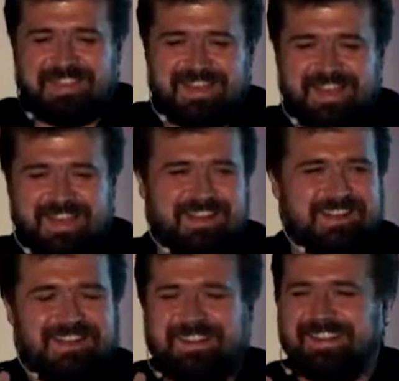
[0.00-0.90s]
Yeah,
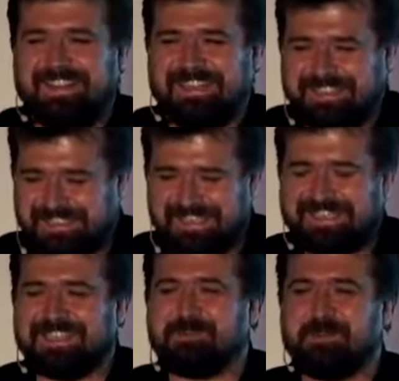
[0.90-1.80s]

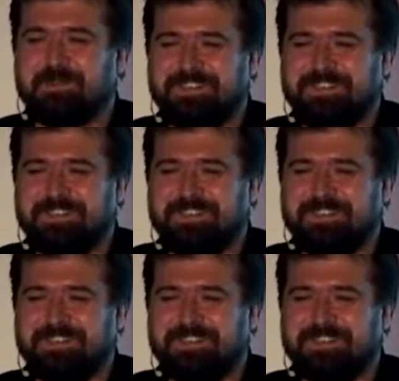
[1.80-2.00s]
that's one of